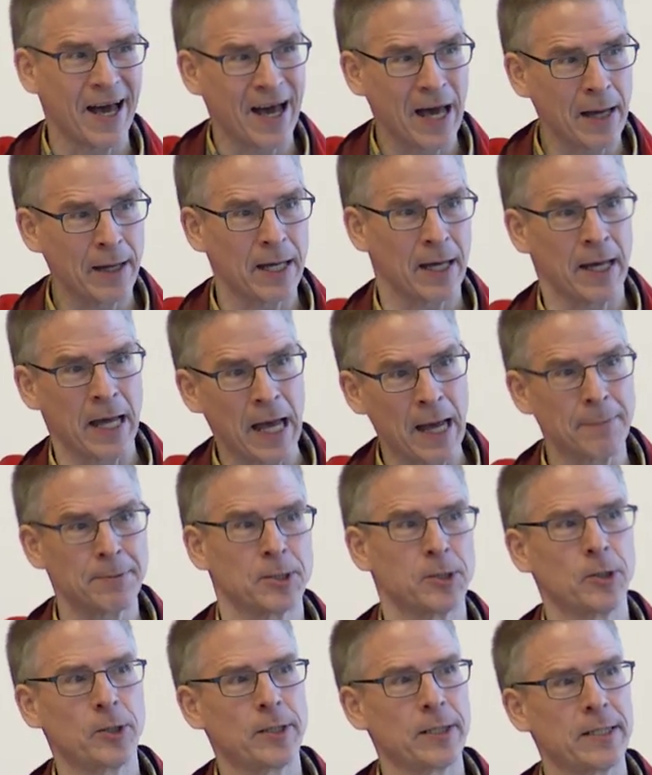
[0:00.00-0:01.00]
uh,
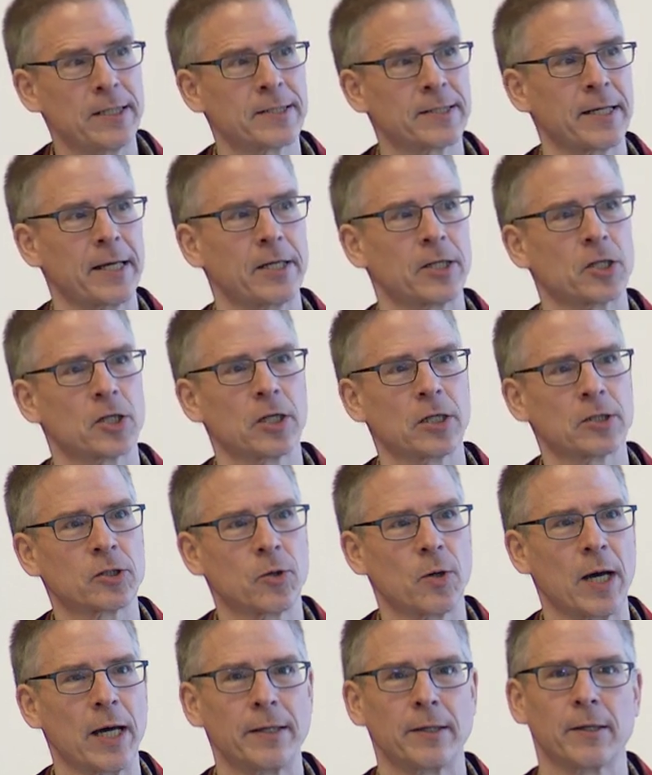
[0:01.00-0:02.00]
absolutely essential
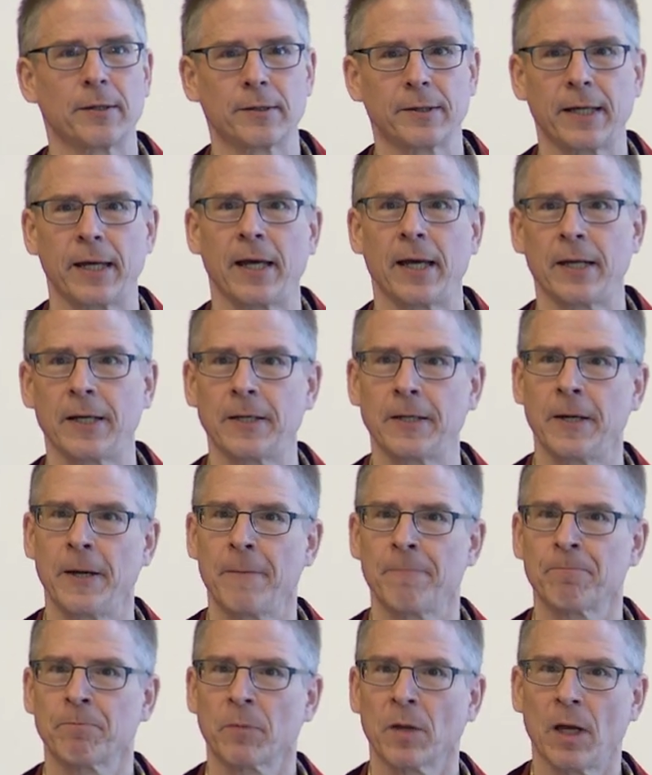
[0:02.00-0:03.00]
to understand
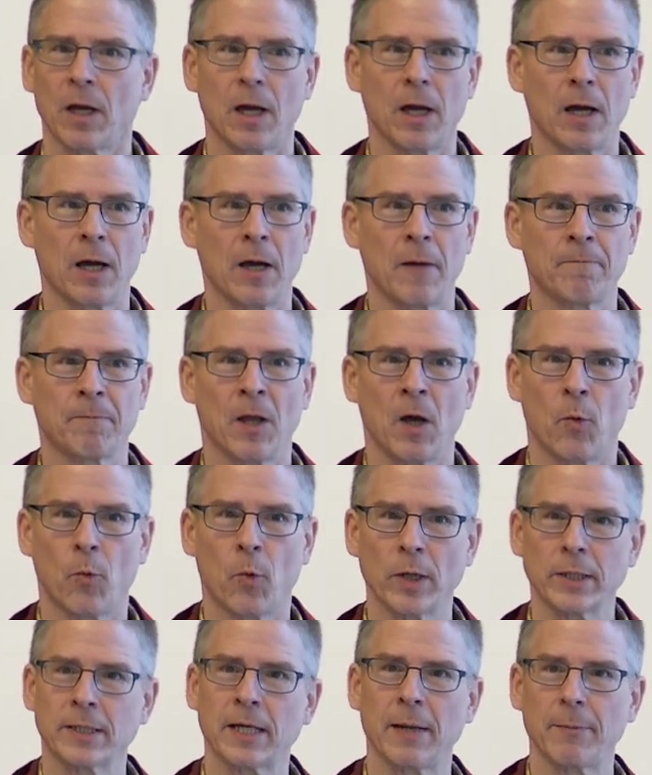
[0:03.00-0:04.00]
um,
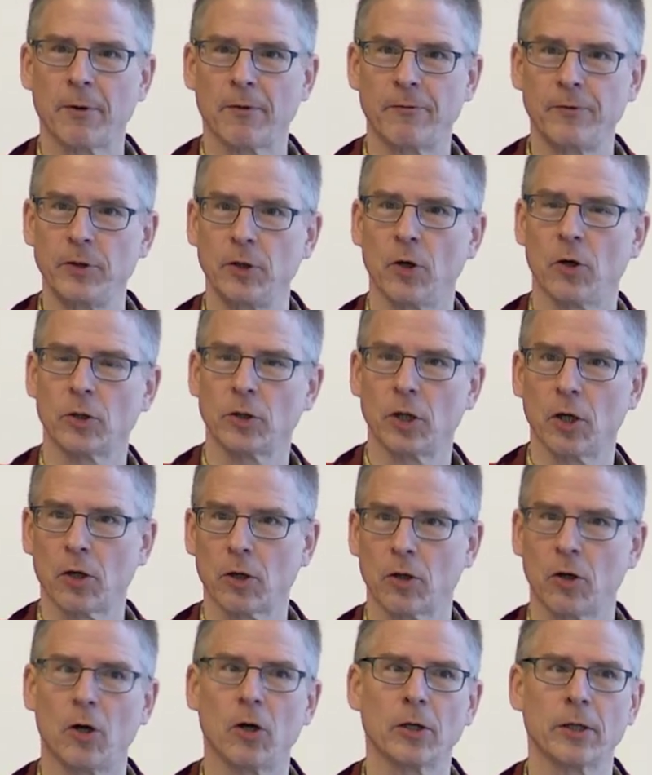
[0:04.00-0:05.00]
what type of neuron you're
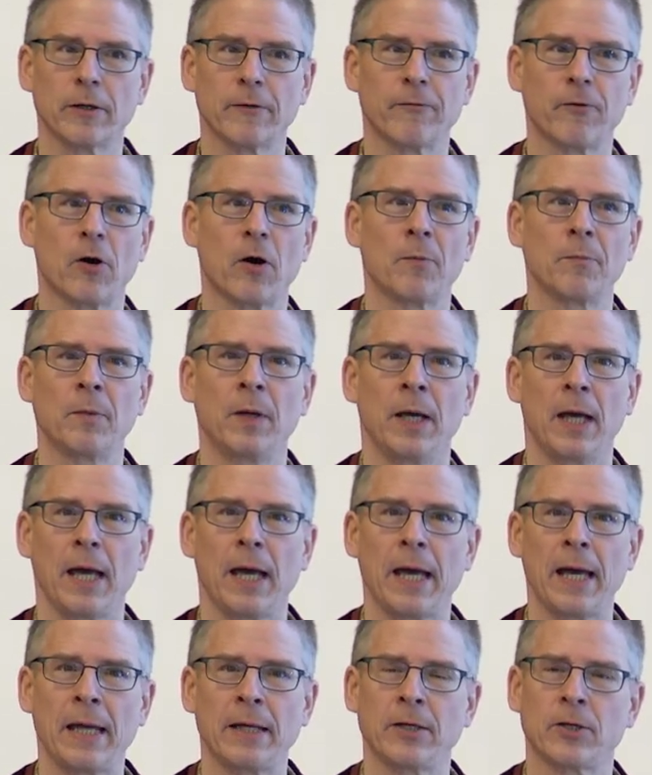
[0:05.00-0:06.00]
recording from
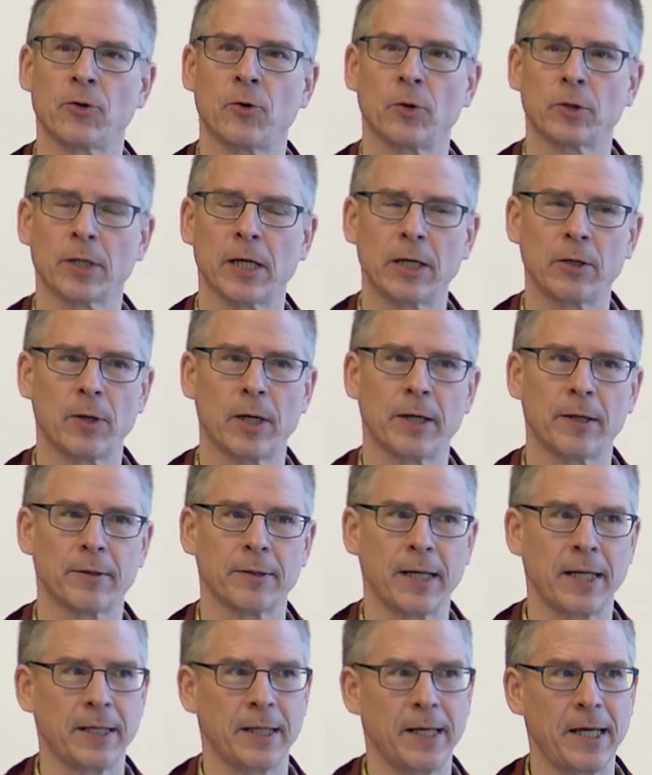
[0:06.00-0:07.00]
and to try to
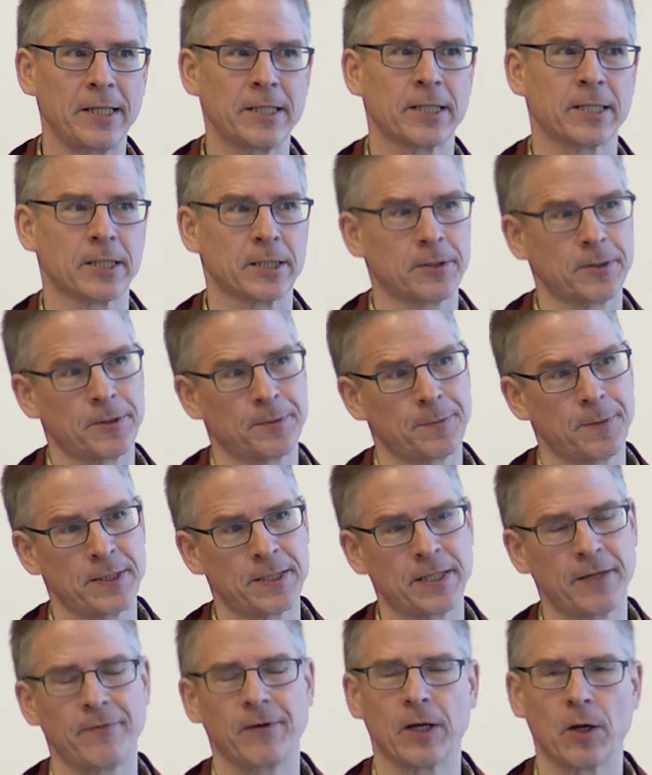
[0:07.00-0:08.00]
understand its
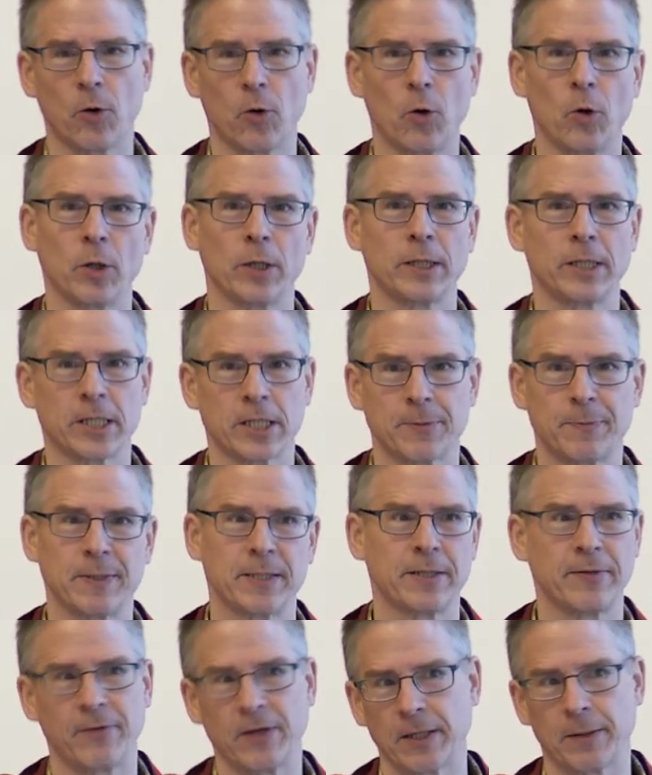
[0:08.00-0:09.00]
specific role in a
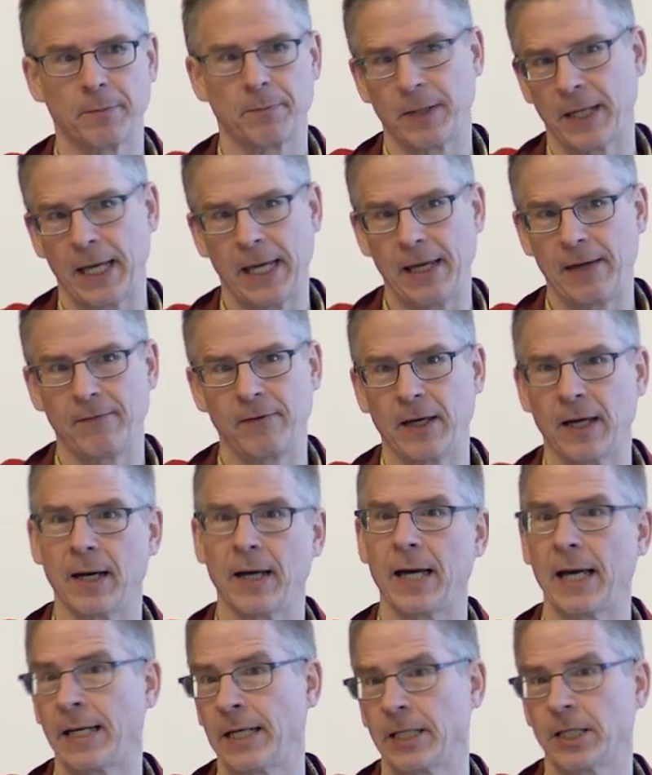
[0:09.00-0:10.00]
specific
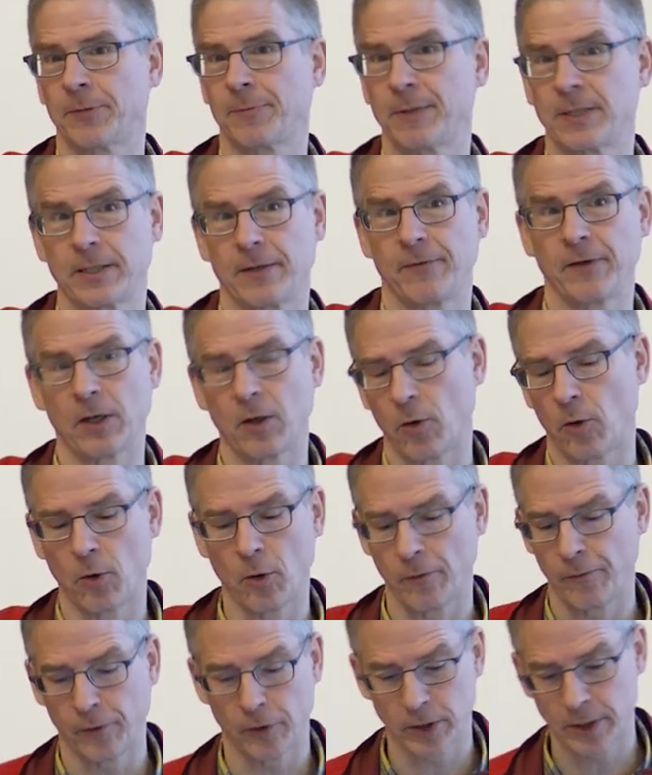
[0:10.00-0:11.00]
behavior and its specific
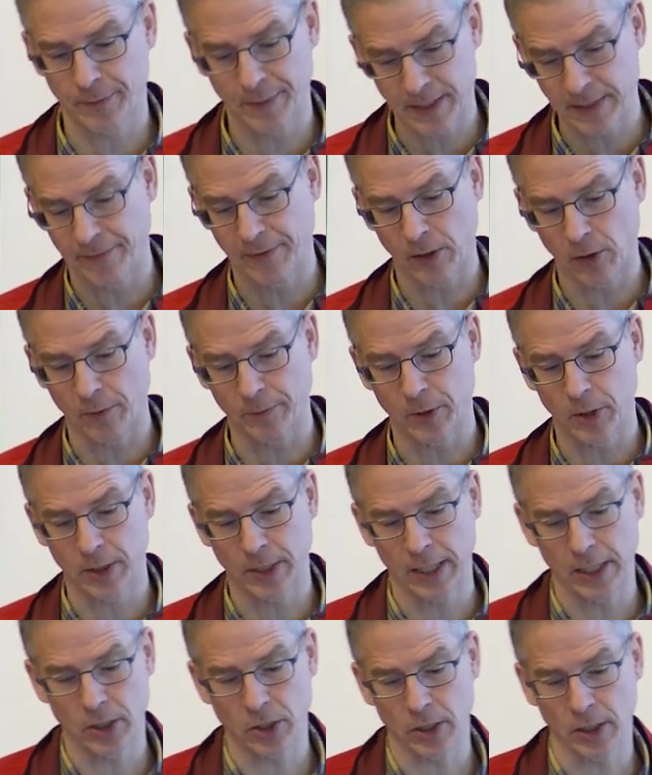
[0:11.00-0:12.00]
role for specific
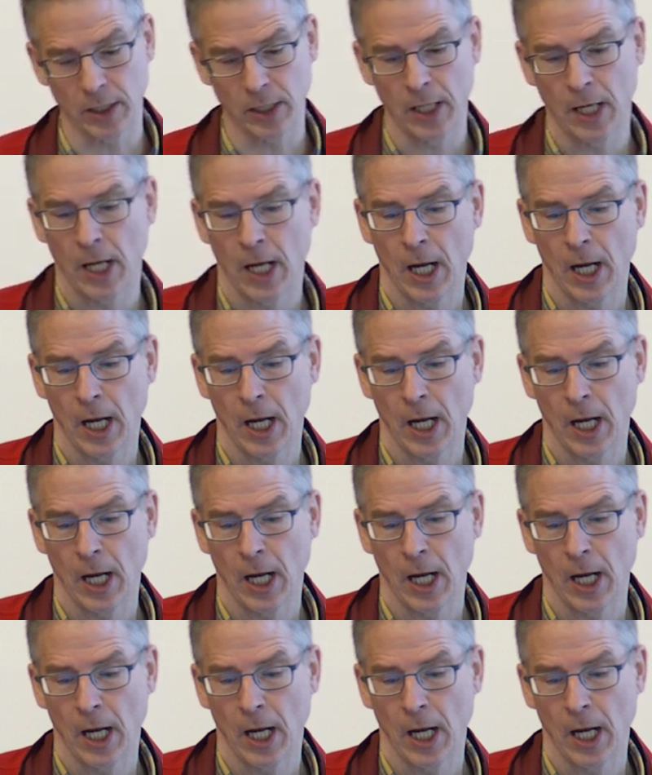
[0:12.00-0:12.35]
computation.